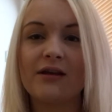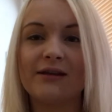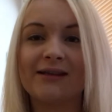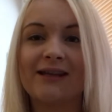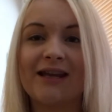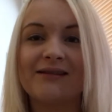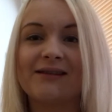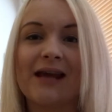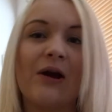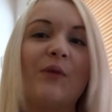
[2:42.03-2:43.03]
your
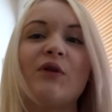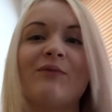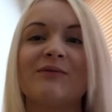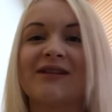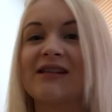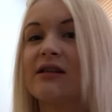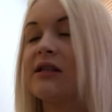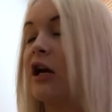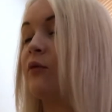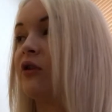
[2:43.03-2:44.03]
skin's terrible. I mean, my skin's
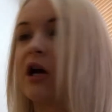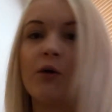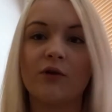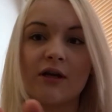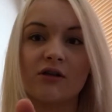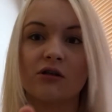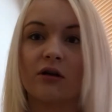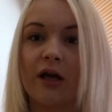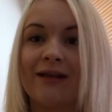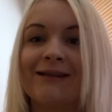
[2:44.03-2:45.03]
terrible now, but let's just
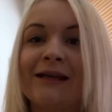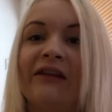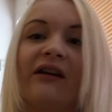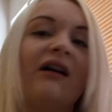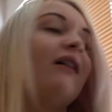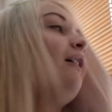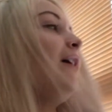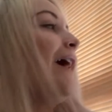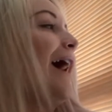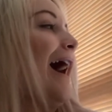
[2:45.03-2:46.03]
not get into that.
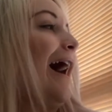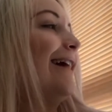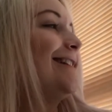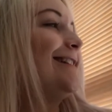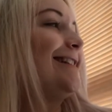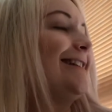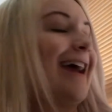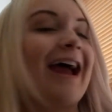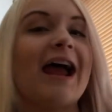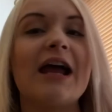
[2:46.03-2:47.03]
And your
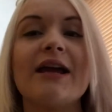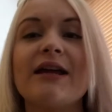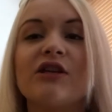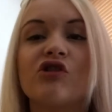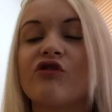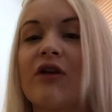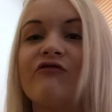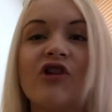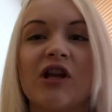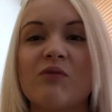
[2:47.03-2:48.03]
hair is just like
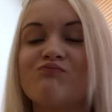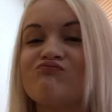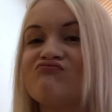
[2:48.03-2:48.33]
really